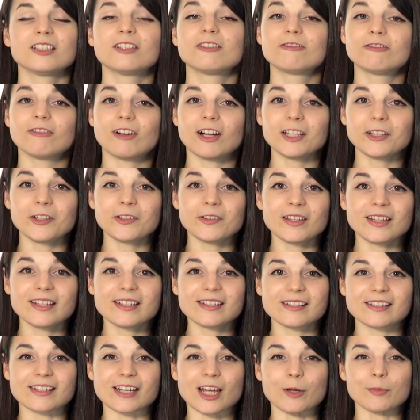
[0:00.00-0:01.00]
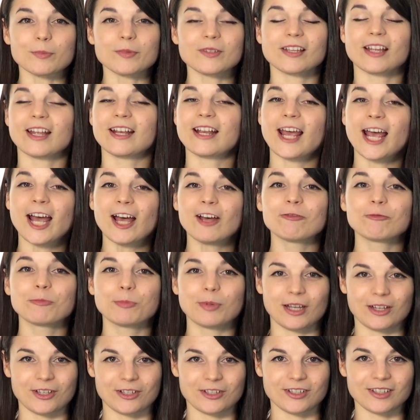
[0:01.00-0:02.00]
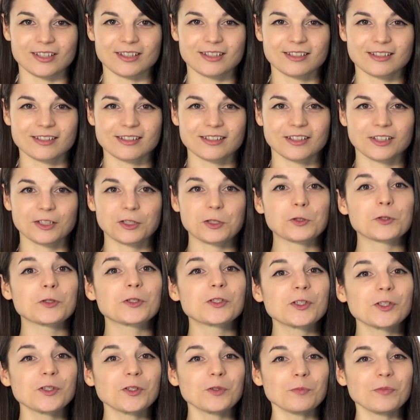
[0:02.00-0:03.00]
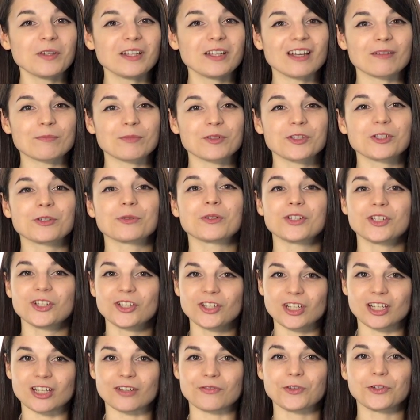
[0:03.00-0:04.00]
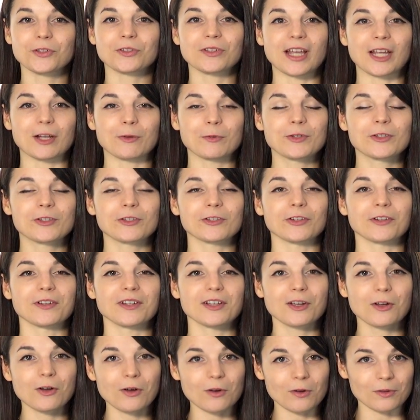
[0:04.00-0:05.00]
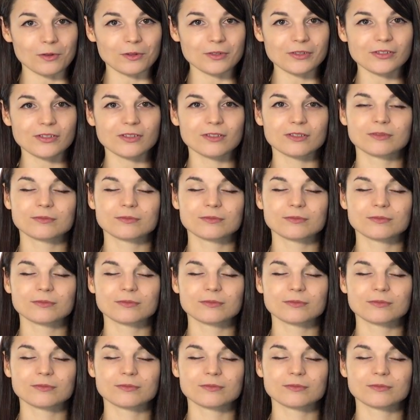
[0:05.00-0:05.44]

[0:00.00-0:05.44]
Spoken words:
Follow these steps and have patience. You'll soon be able to achieve your language learning goals.